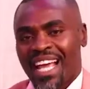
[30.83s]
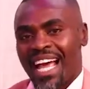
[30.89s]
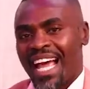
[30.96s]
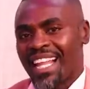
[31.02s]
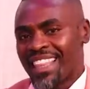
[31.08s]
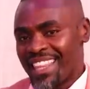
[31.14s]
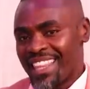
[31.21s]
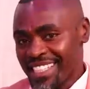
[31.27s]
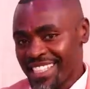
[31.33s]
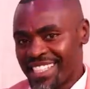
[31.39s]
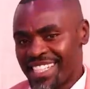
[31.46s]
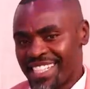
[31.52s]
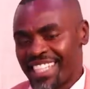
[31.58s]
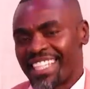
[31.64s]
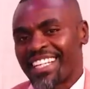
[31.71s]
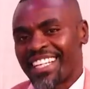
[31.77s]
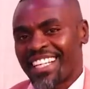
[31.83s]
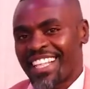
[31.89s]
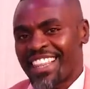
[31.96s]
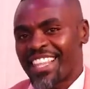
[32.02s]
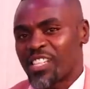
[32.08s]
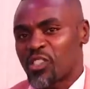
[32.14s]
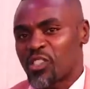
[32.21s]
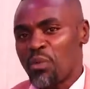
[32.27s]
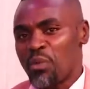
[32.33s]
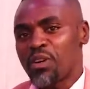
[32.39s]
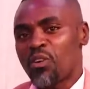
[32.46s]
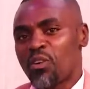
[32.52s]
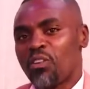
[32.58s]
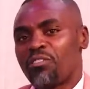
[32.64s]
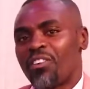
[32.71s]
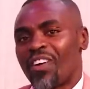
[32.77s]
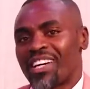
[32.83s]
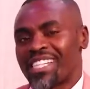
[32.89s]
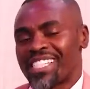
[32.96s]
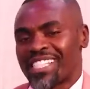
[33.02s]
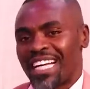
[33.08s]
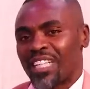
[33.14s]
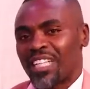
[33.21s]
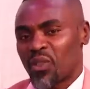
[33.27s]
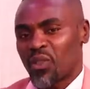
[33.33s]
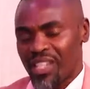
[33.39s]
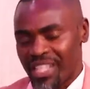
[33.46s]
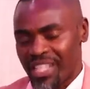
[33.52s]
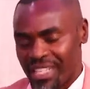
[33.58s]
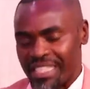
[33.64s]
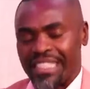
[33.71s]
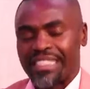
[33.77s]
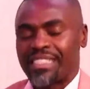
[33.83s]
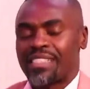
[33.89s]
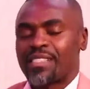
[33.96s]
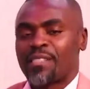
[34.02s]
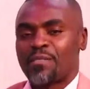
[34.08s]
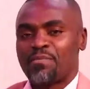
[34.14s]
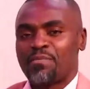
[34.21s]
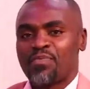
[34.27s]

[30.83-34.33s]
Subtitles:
And this day, the topic of our discussion is,